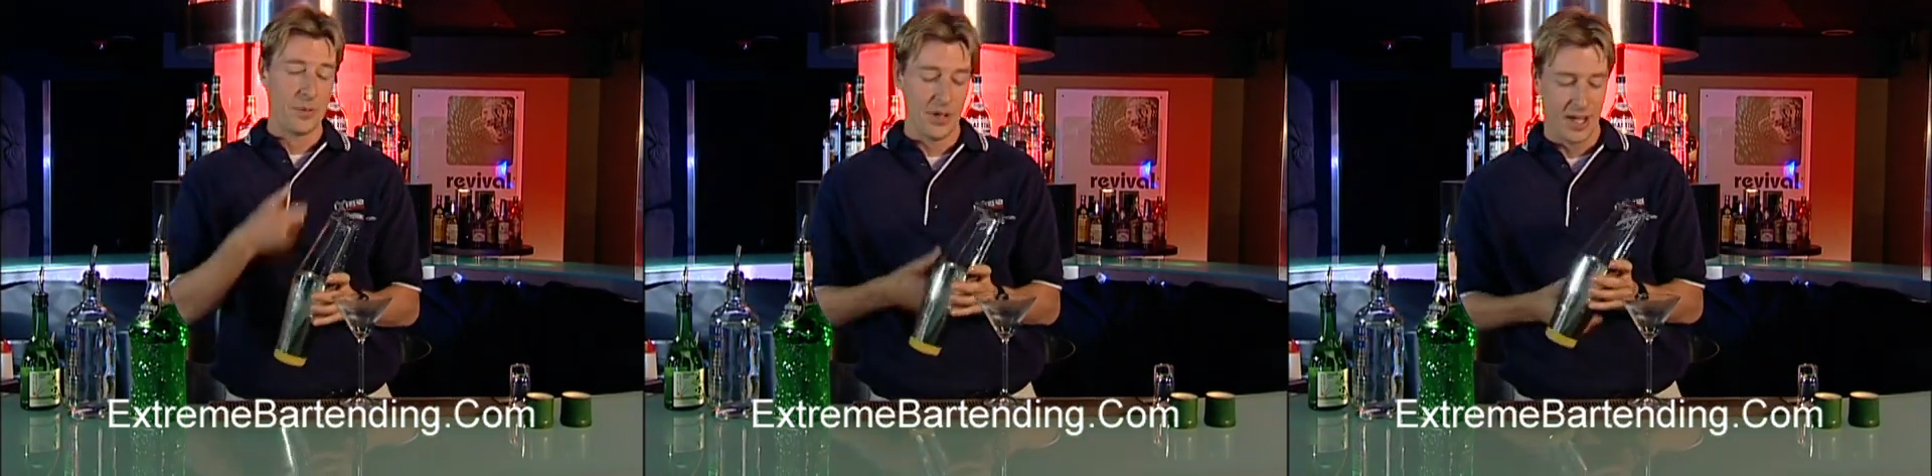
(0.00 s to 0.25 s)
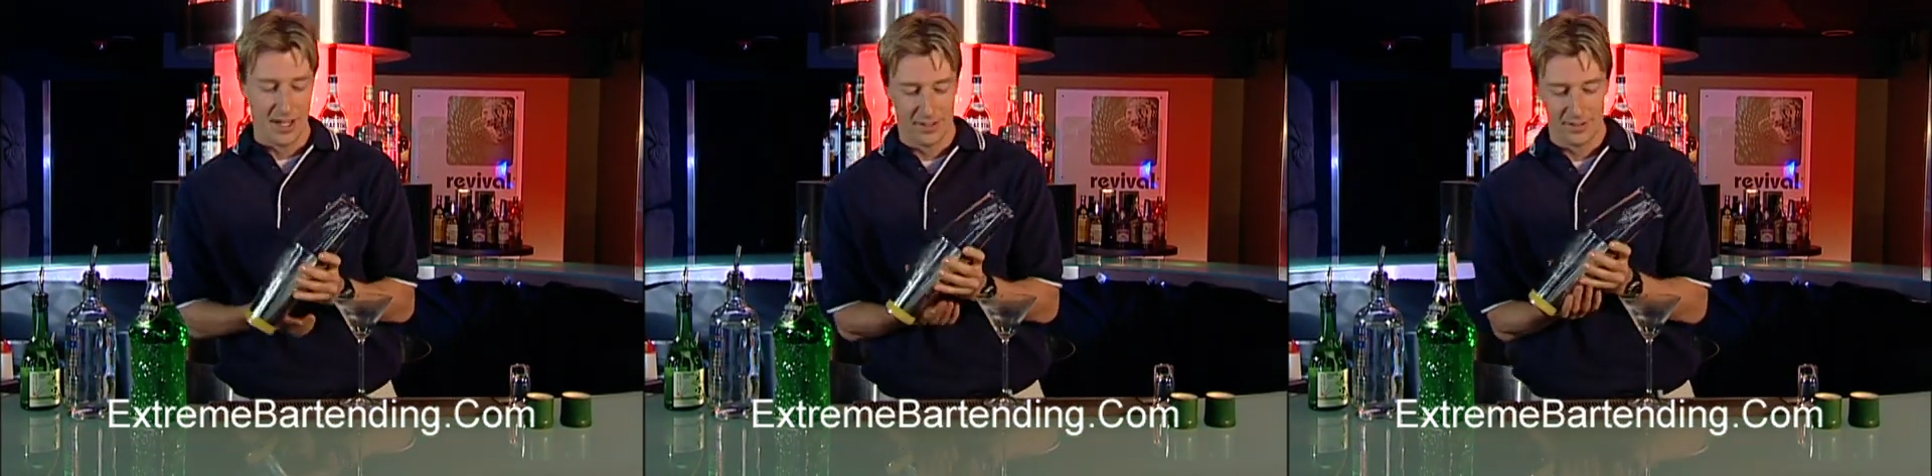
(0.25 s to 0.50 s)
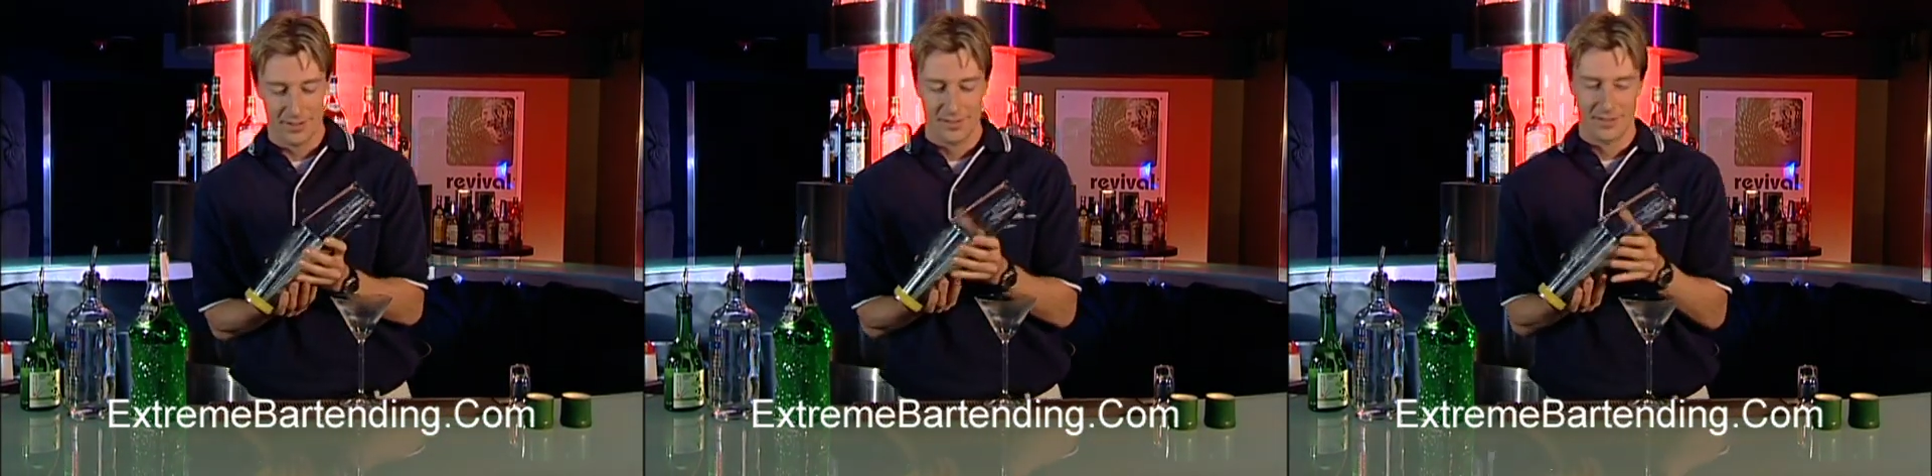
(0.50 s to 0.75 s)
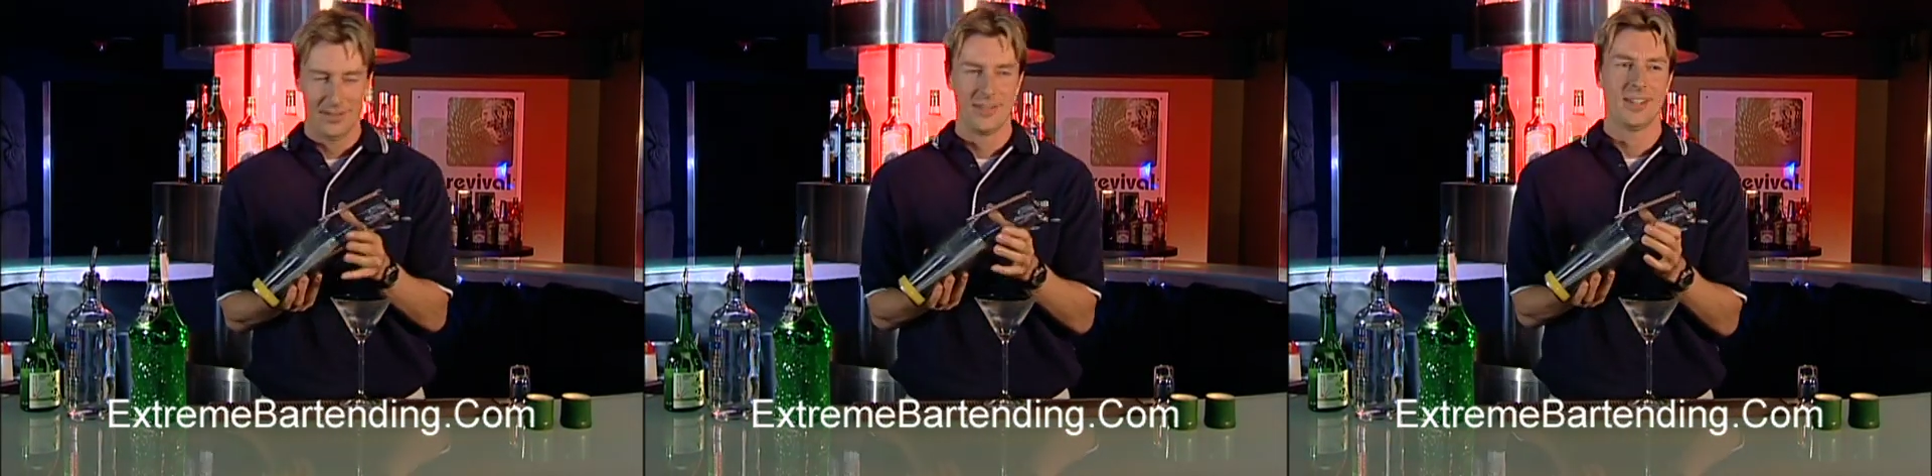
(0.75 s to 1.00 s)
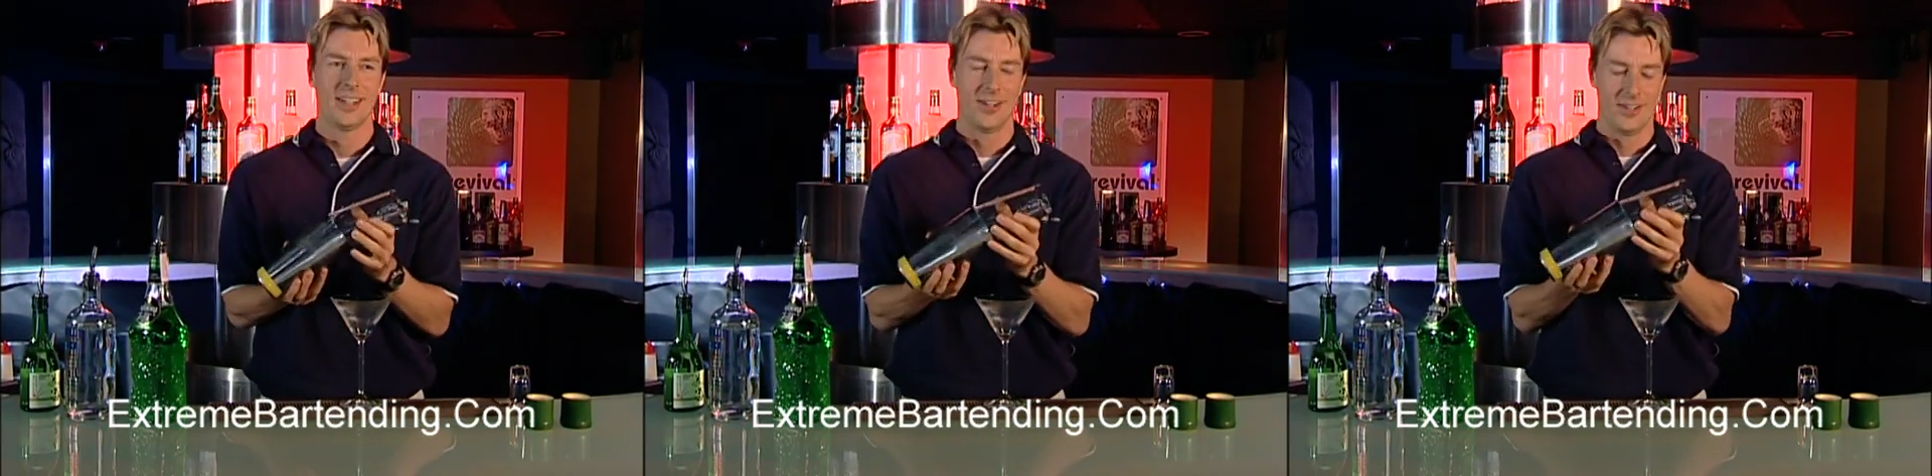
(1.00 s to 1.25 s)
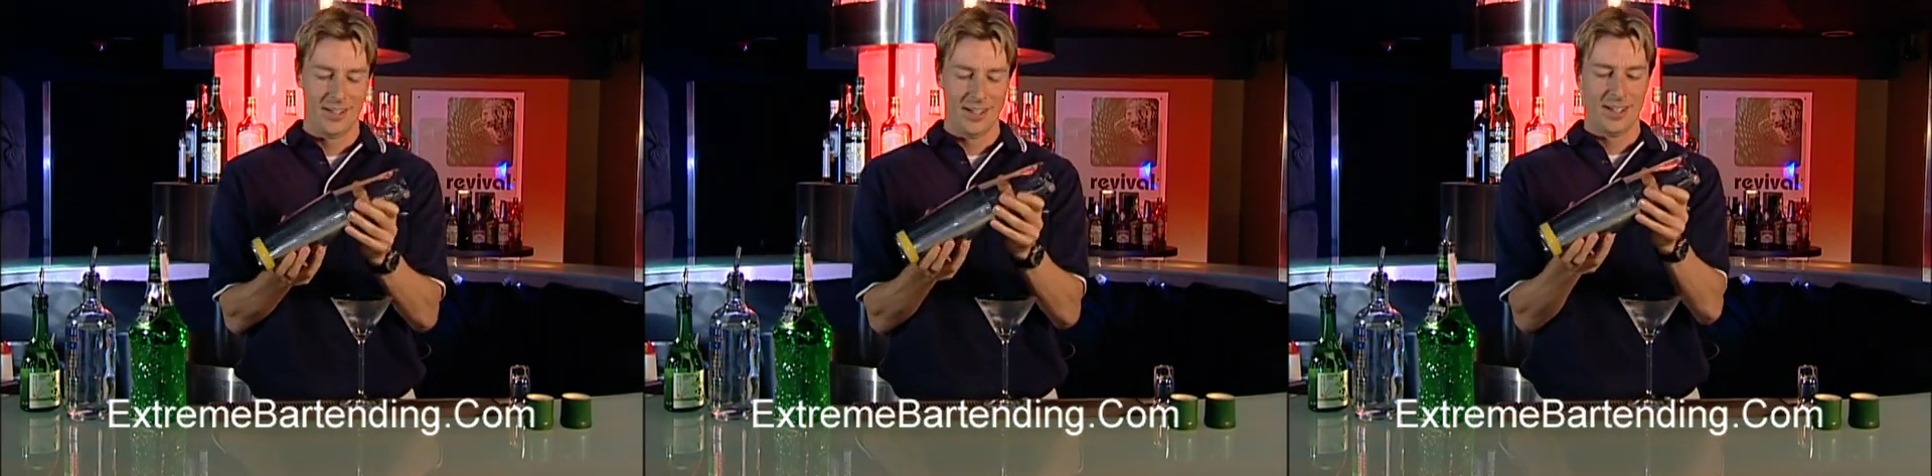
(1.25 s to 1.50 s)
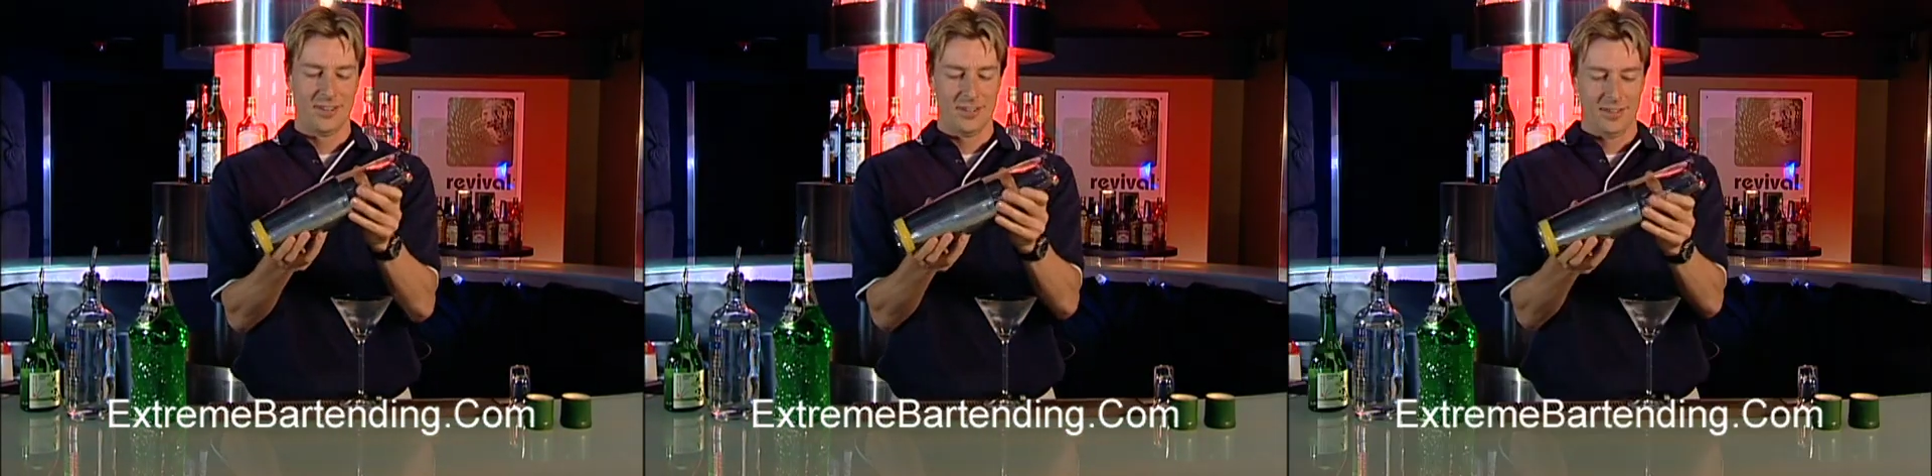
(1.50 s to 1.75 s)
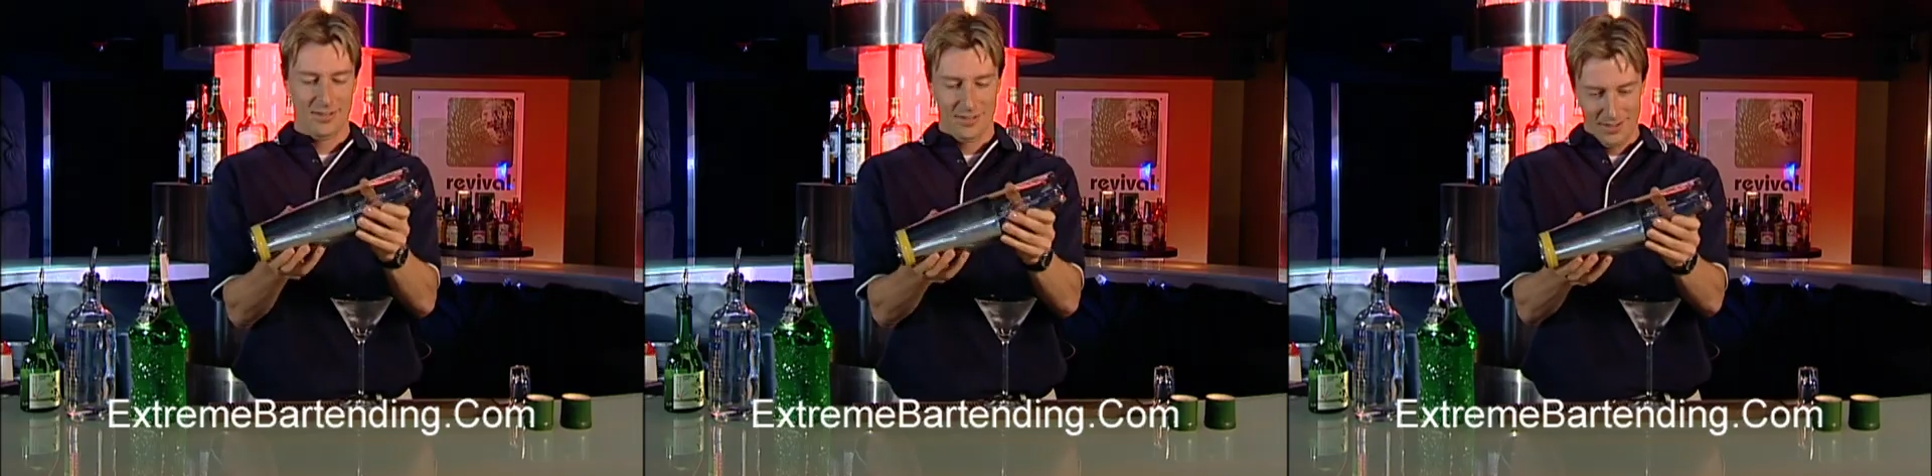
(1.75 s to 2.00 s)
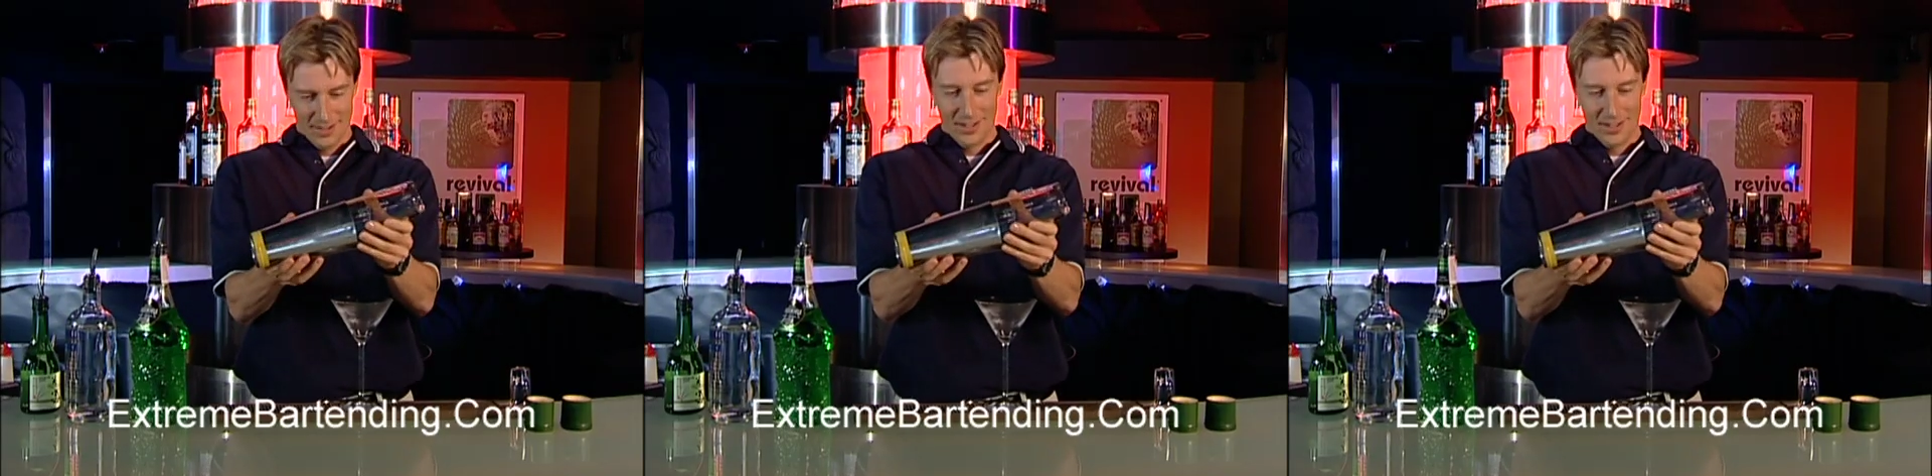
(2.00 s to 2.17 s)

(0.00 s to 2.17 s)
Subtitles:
that, sit down, I got this.